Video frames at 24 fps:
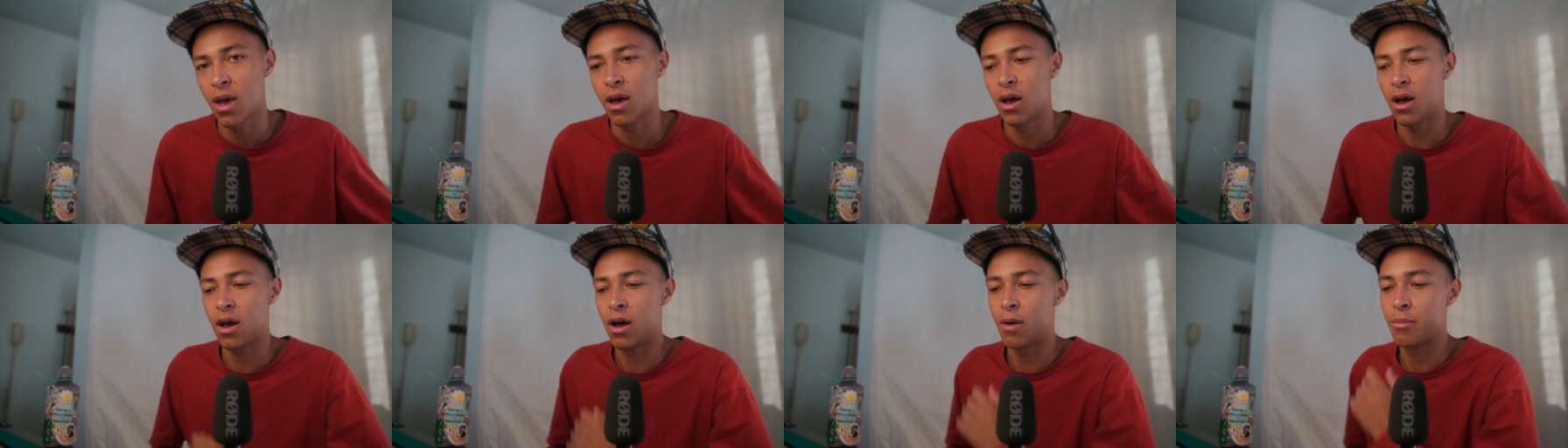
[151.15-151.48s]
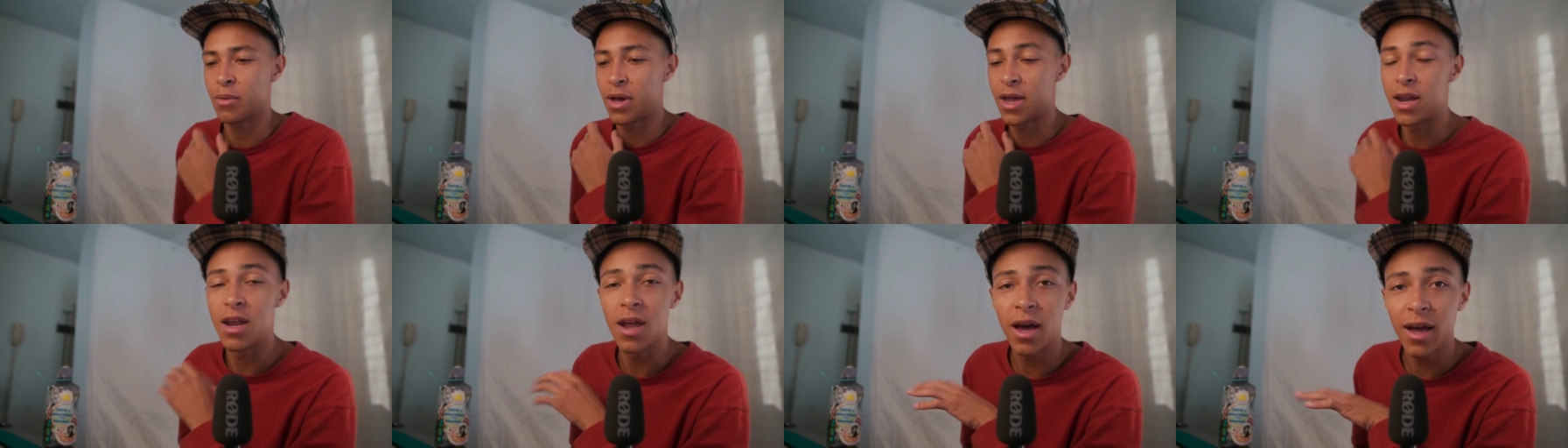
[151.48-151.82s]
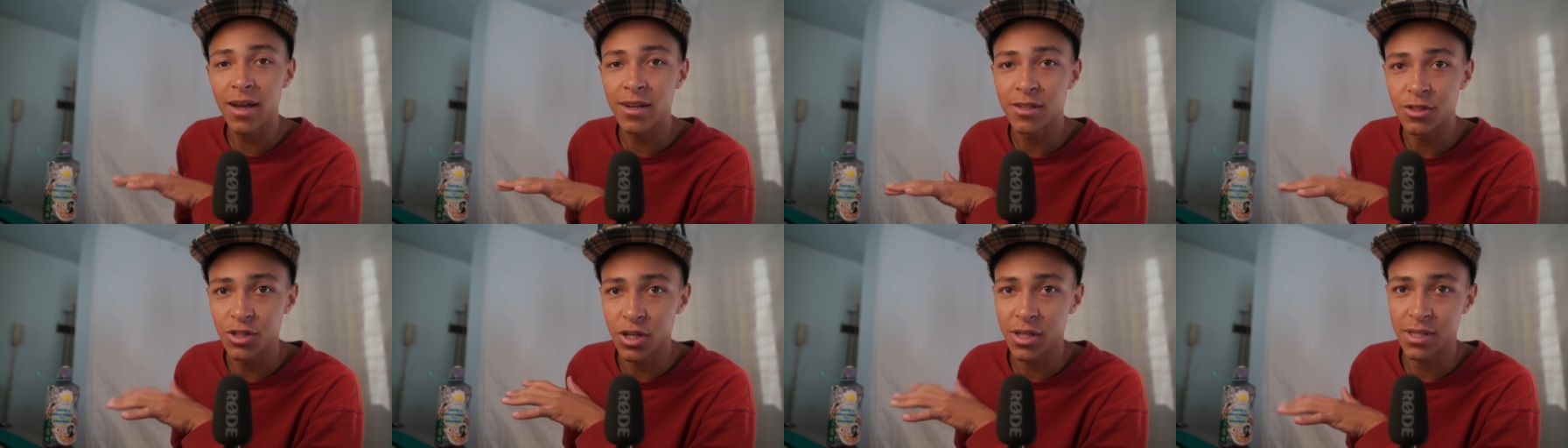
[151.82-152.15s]
And
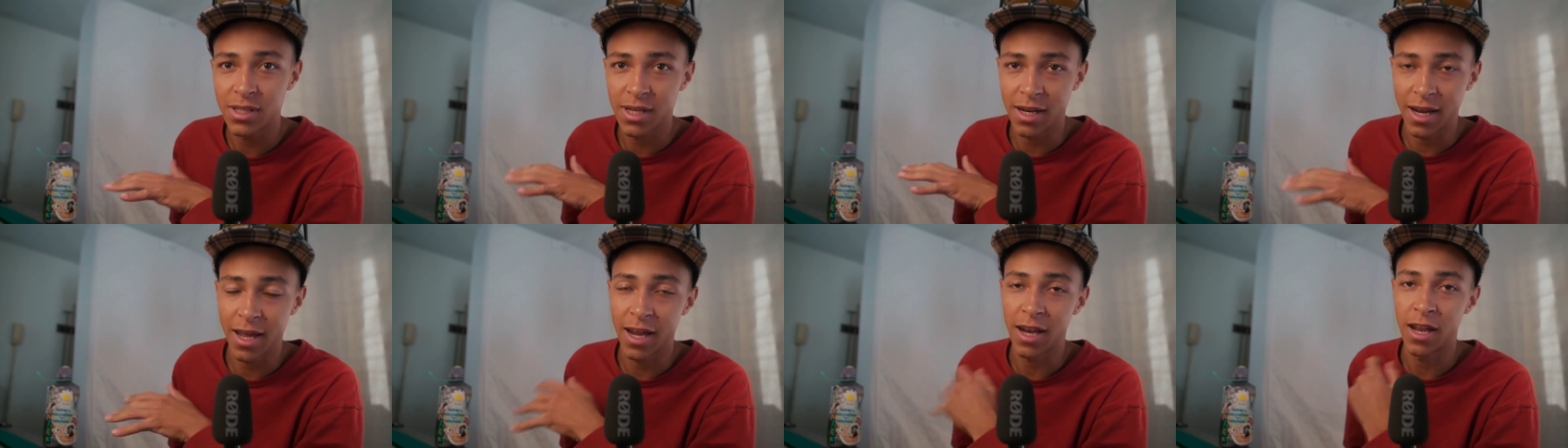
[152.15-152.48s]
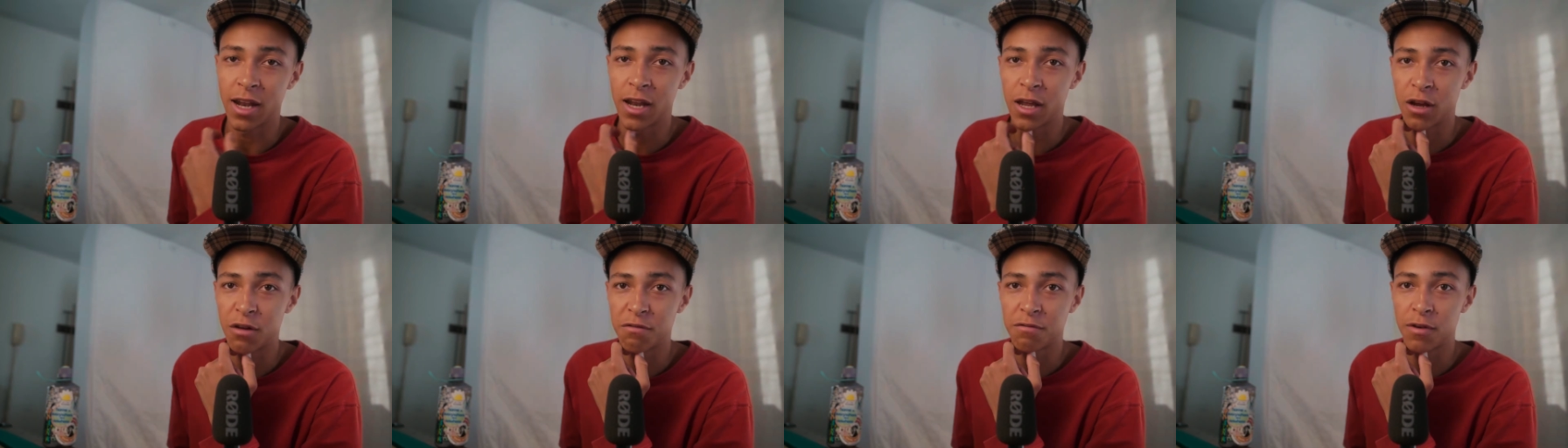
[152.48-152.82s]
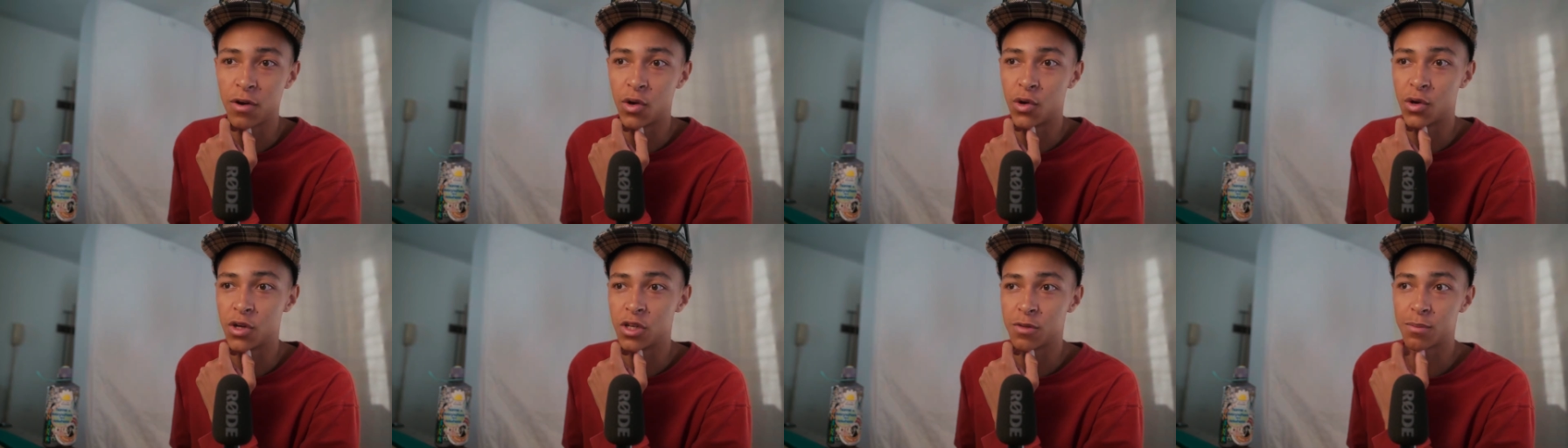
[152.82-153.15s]
not just in editing your
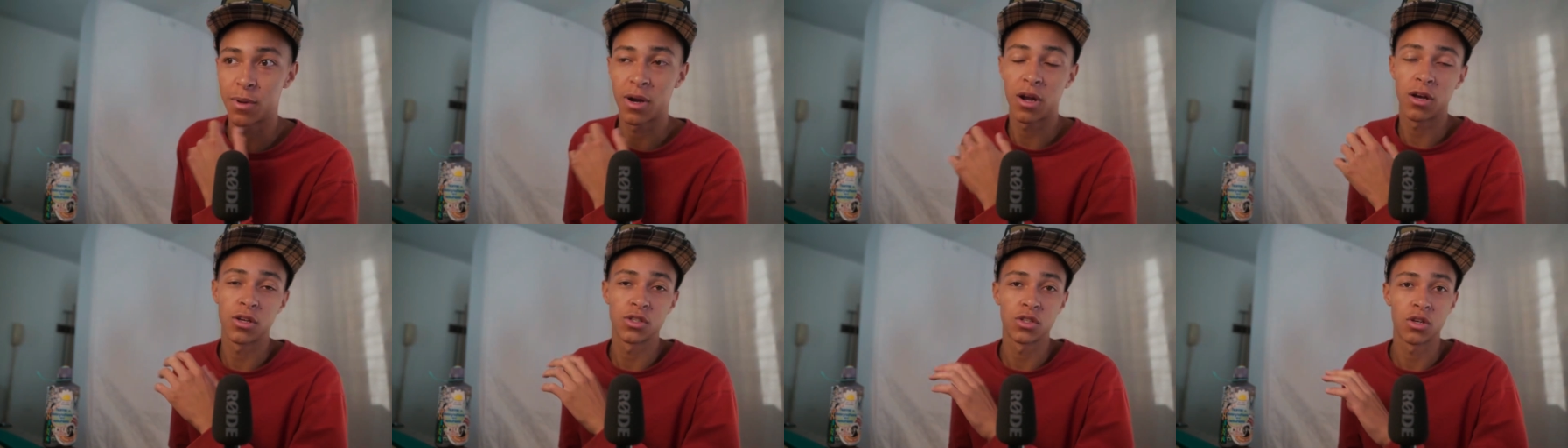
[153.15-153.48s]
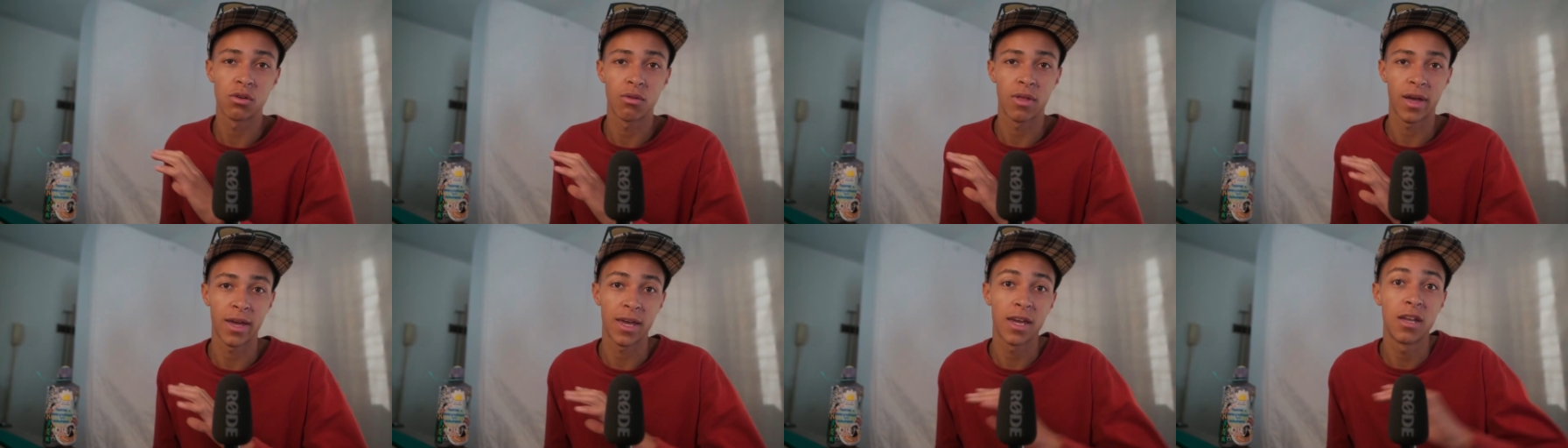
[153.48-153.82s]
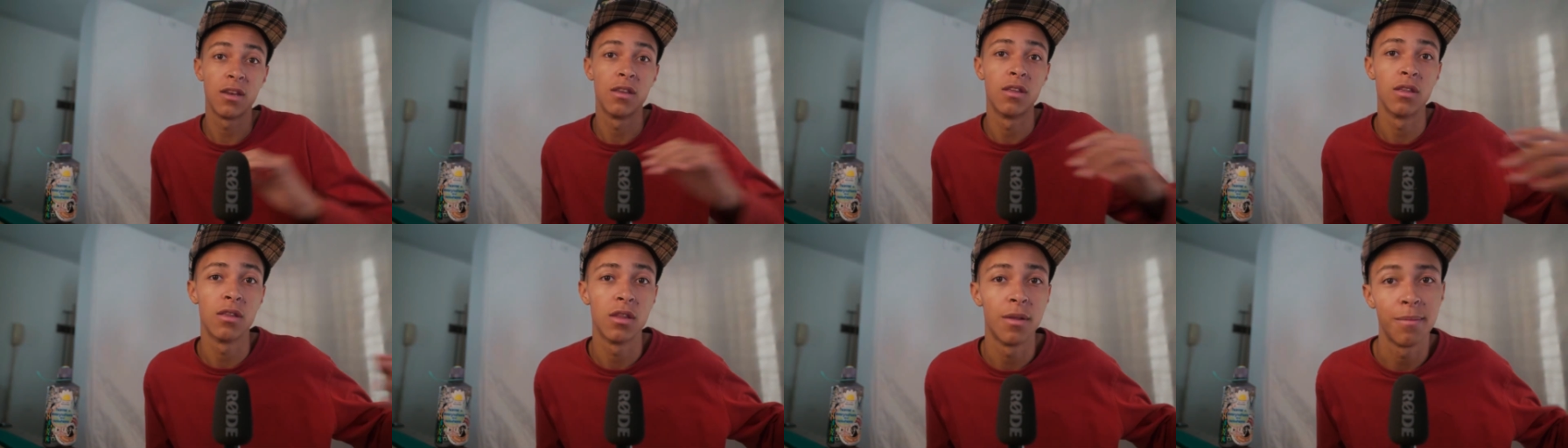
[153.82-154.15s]
photos, but also like
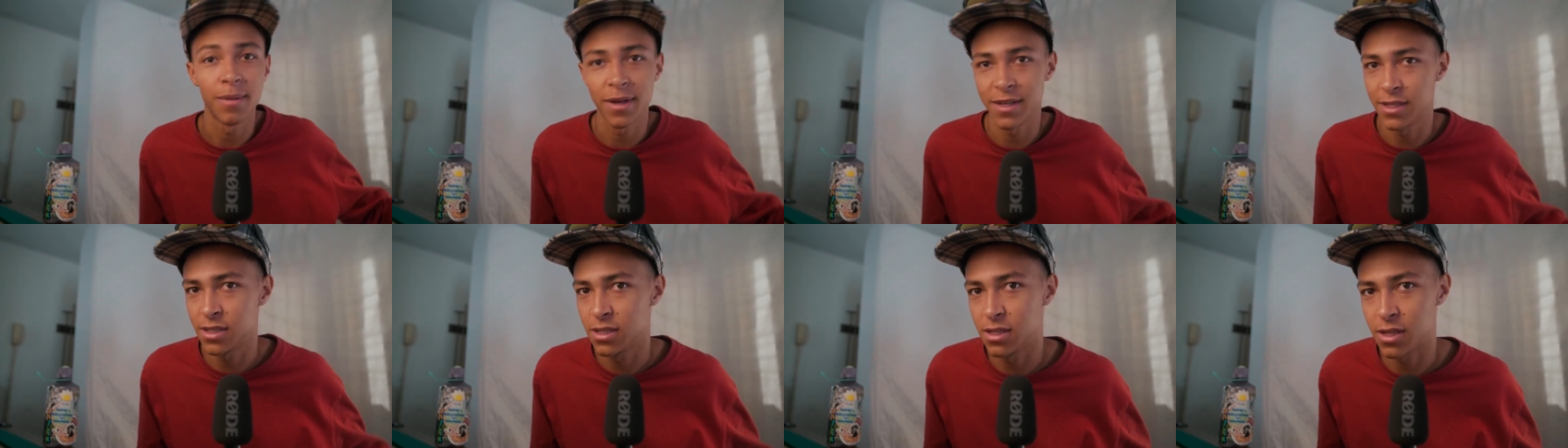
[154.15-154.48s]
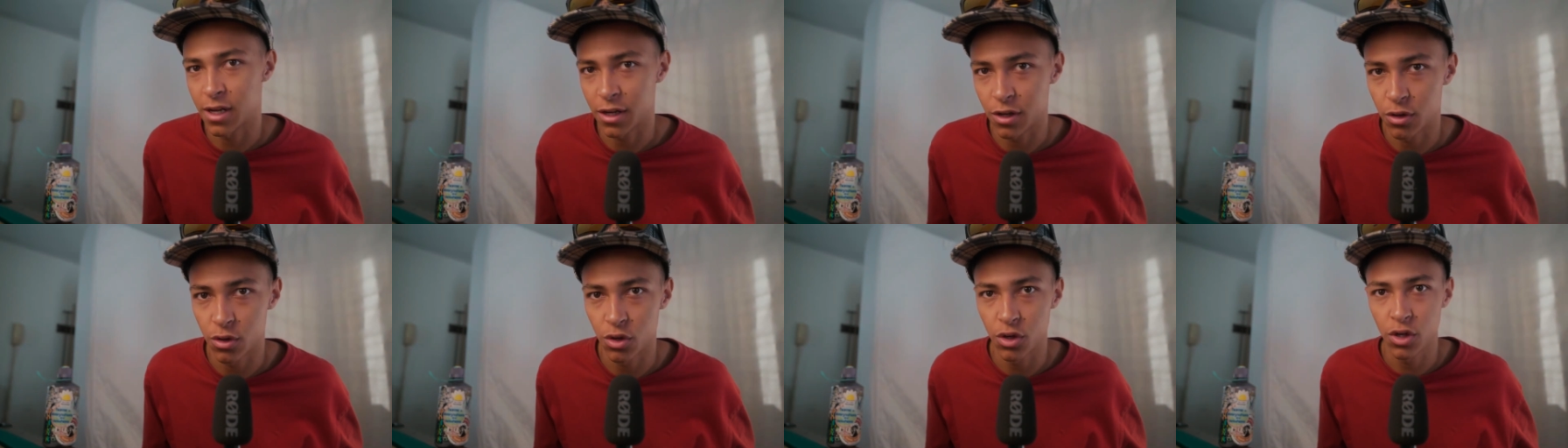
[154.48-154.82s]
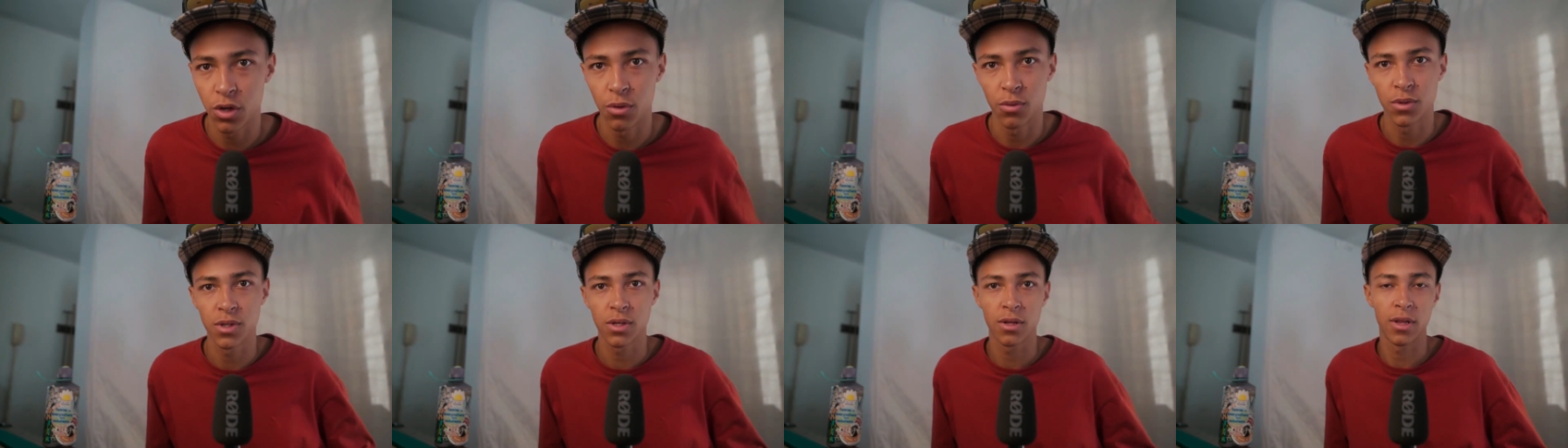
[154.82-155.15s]
in the places that you
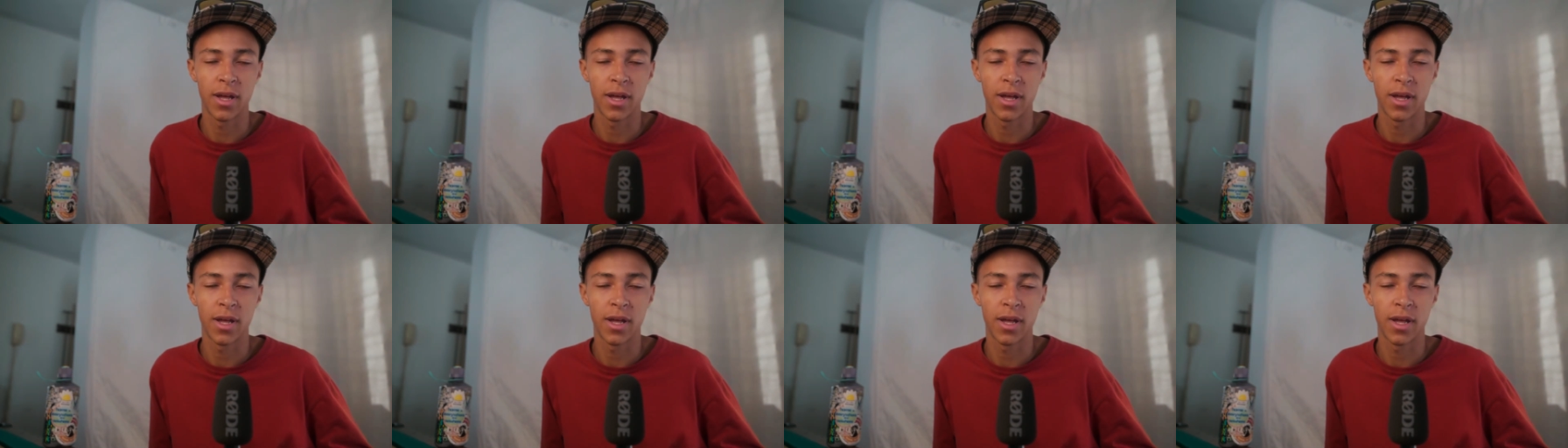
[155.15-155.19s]
shoot,